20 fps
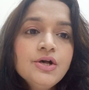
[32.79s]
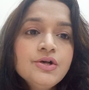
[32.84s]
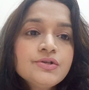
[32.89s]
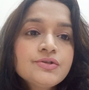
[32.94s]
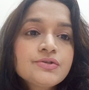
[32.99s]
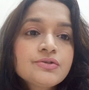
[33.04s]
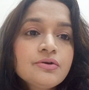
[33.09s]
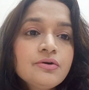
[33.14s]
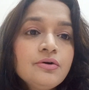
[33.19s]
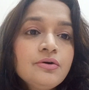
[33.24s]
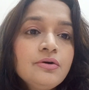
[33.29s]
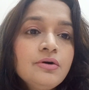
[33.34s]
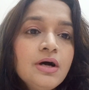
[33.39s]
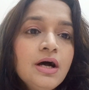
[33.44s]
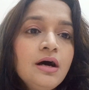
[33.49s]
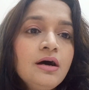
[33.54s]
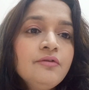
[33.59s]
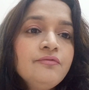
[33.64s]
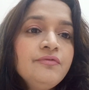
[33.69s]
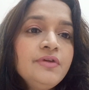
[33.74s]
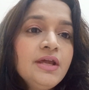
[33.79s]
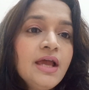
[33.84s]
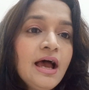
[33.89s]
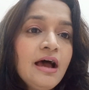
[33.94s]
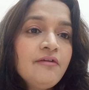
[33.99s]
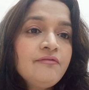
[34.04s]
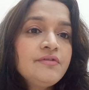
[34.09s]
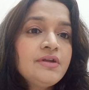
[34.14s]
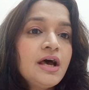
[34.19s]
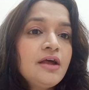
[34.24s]
So we
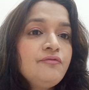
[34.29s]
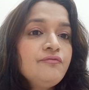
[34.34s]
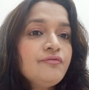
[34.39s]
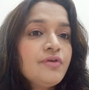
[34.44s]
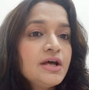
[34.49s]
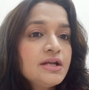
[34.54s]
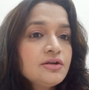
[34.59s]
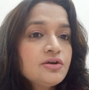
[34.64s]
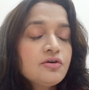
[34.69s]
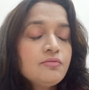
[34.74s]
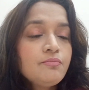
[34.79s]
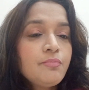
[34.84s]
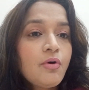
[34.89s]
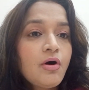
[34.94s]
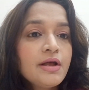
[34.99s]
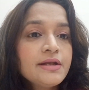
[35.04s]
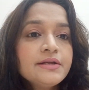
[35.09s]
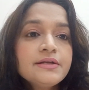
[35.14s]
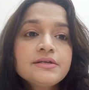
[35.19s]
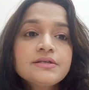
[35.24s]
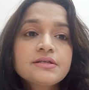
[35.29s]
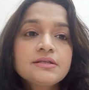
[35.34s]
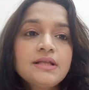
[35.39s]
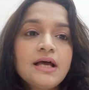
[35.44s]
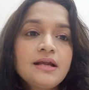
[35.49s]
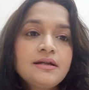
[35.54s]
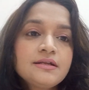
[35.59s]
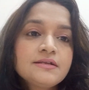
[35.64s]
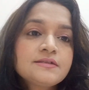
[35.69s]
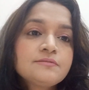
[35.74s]
have done one component,
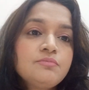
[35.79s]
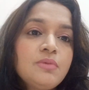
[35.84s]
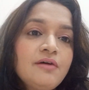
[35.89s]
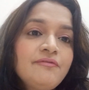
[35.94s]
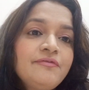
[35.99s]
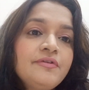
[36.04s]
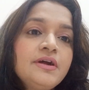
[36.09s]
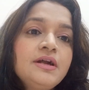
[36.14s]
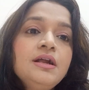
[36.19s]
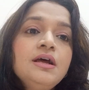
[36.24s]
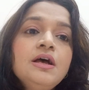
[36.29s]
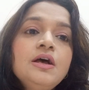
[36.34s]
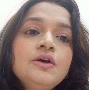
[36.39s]
that is buffer.